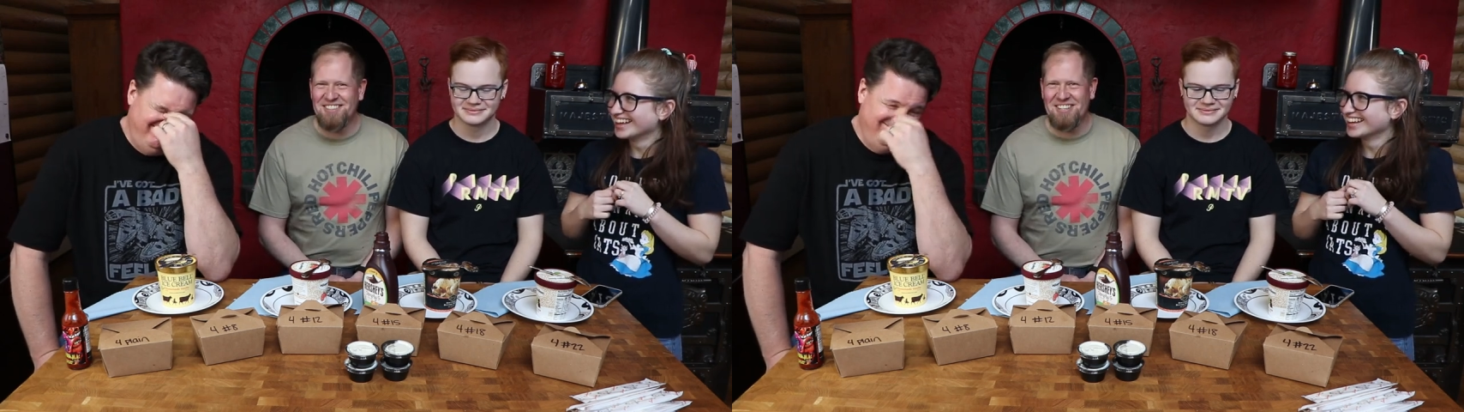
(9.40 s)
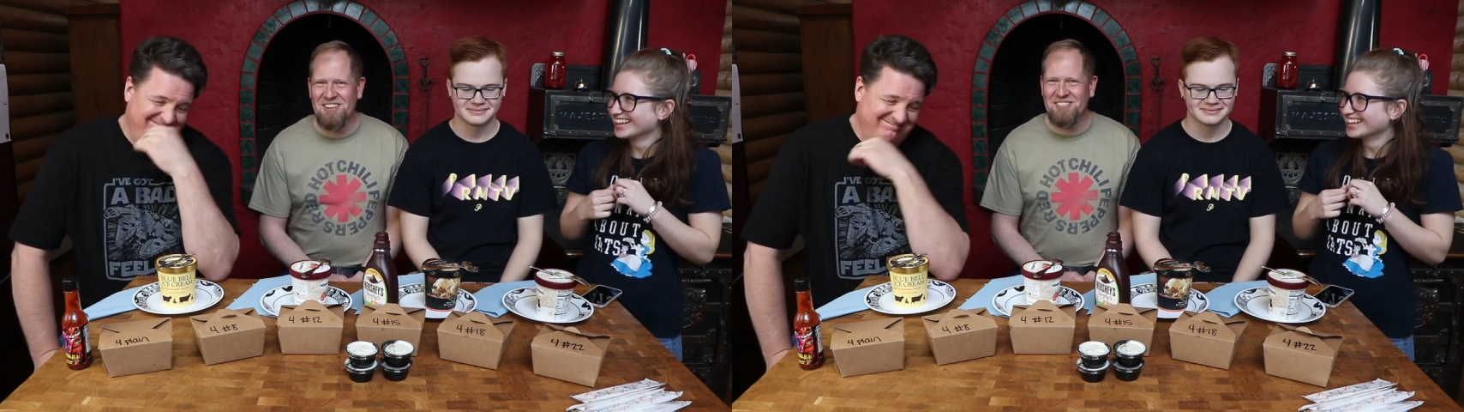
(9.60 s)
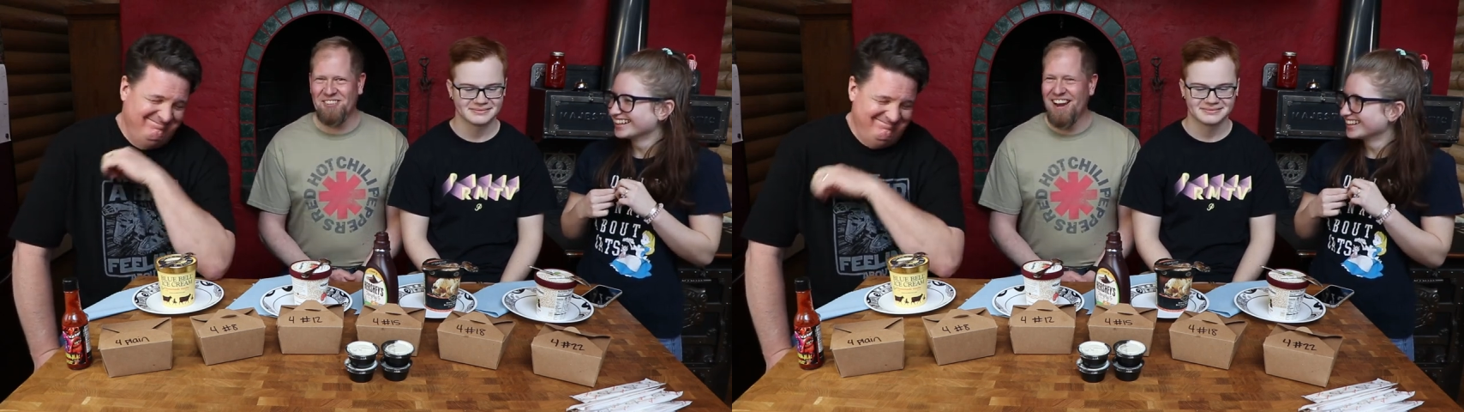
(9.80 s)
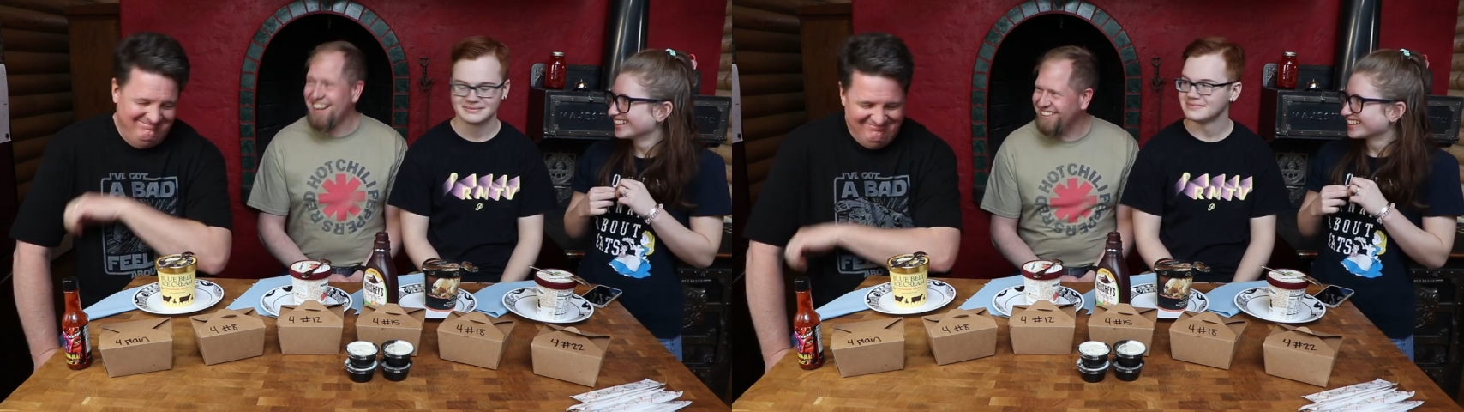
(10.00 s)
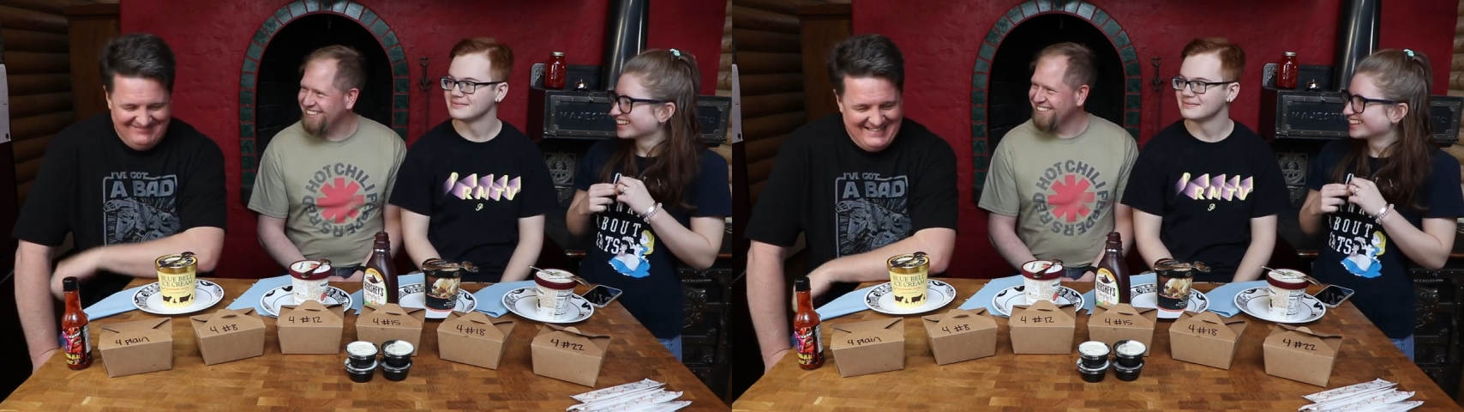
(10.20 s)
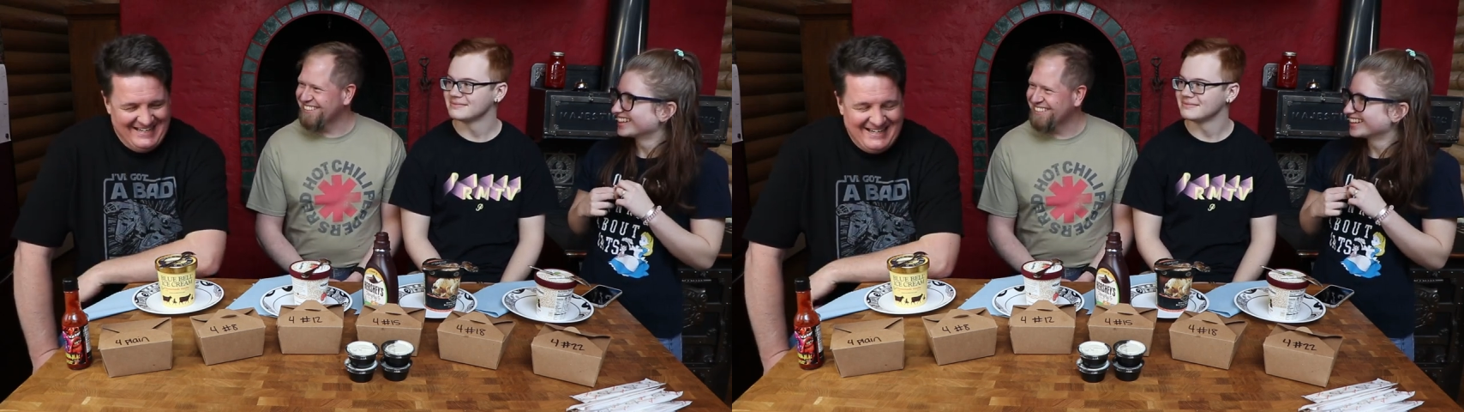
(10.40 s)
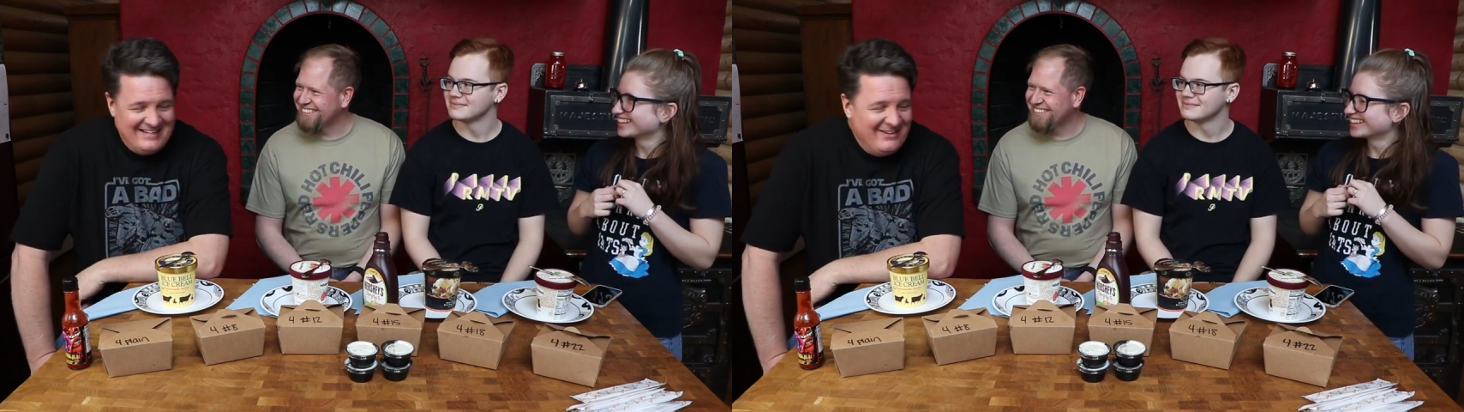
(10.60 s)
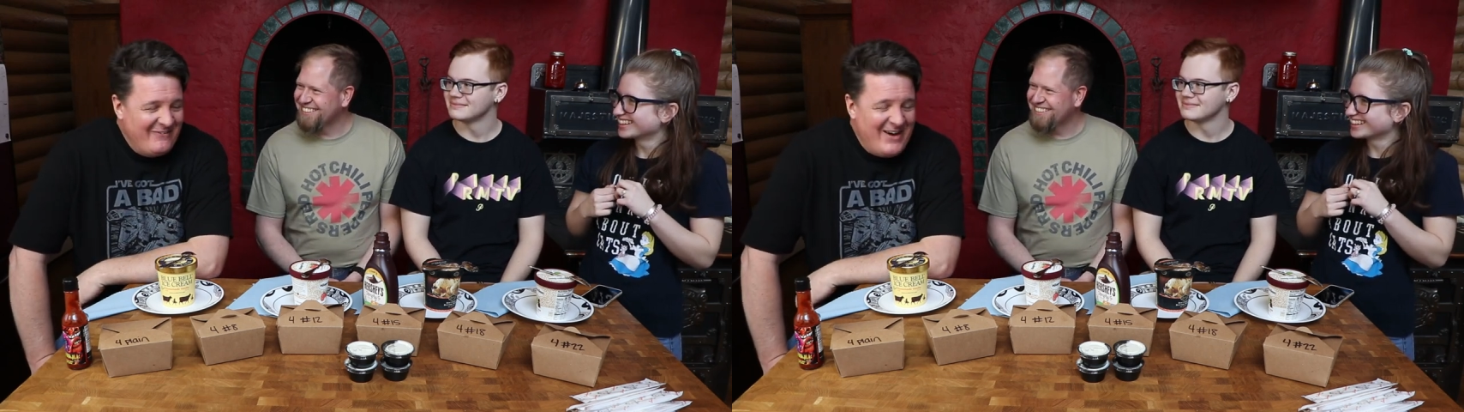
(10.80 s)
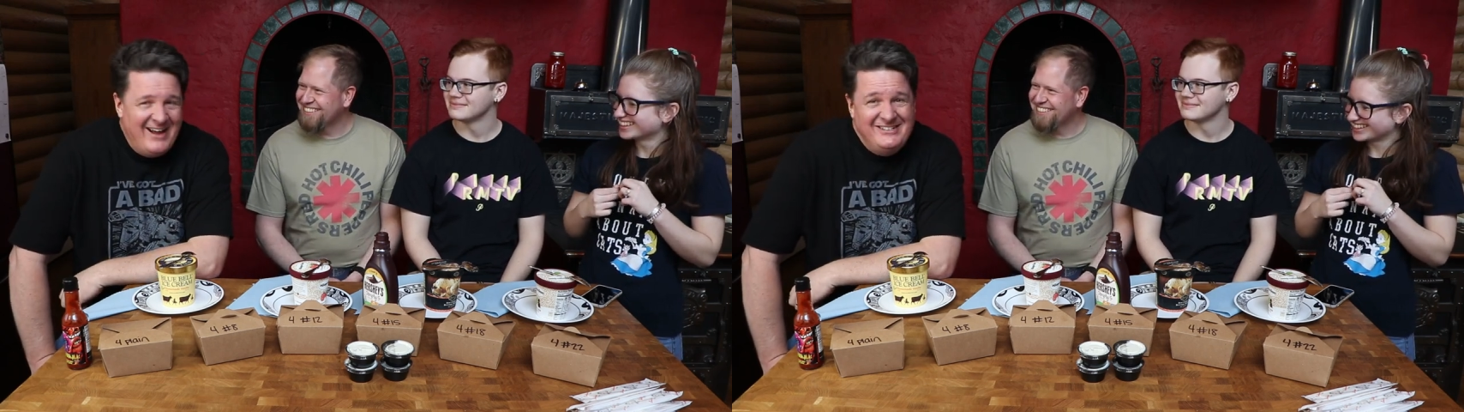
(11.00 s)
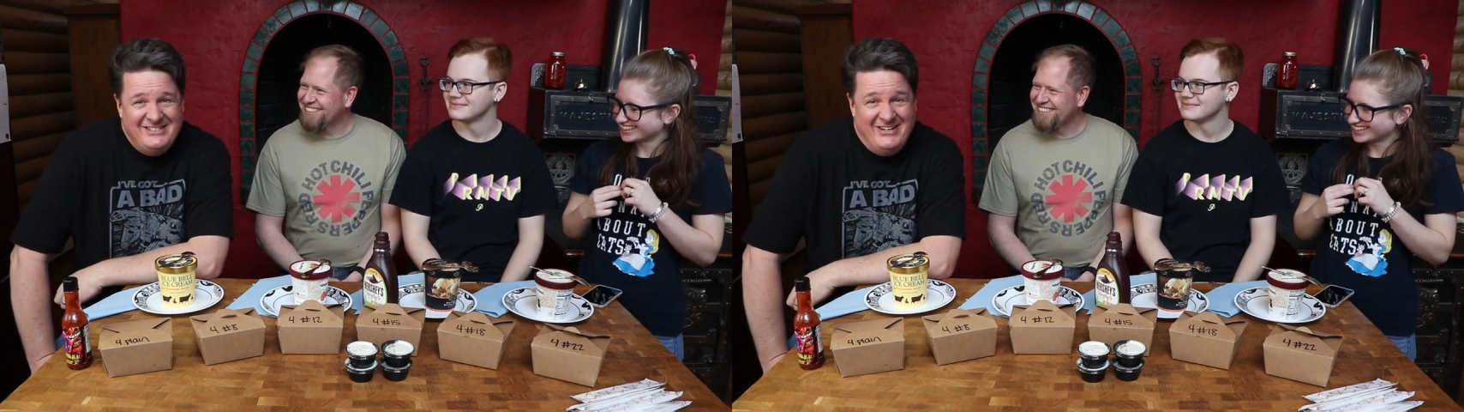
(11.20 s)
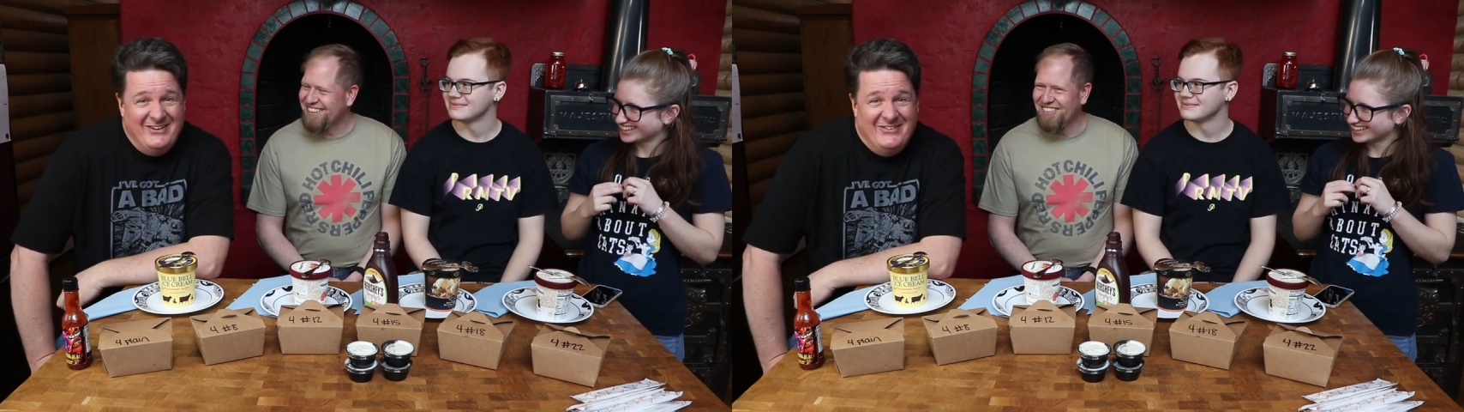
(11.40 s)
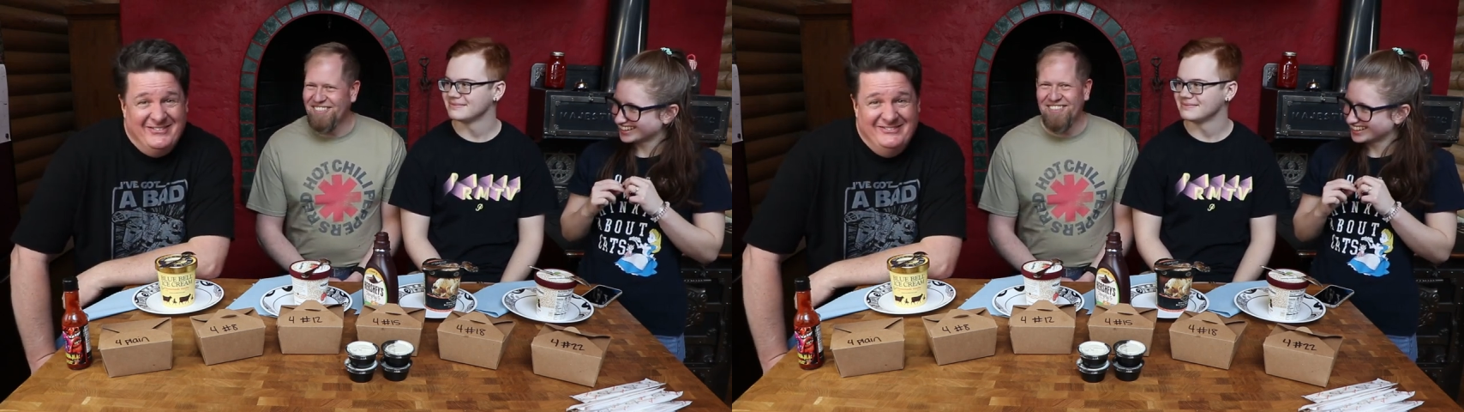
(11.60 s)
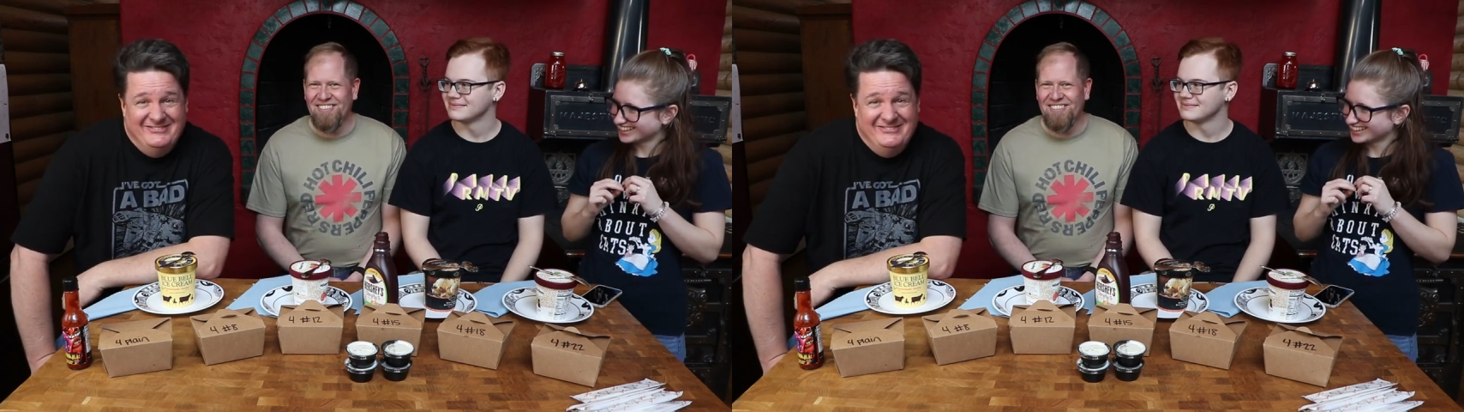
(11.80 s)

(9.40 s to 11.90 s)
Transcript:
Speaker 1: How's it going, Trent? I don't want to.